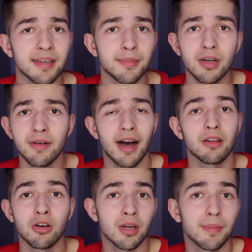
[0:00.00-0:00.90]
symbol,
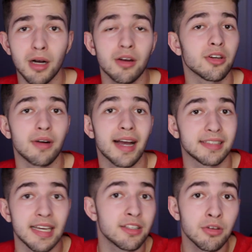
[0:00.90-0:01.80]
how Logan Paul, you know,
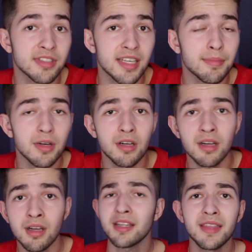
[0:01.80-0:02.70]
has his own
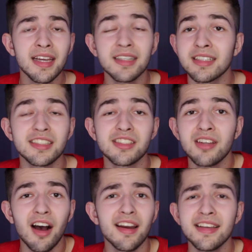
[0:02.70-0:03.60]
symbol. But the thing is, it's
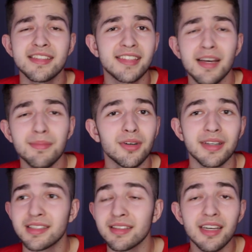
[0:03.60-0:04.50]
not his symbol. It's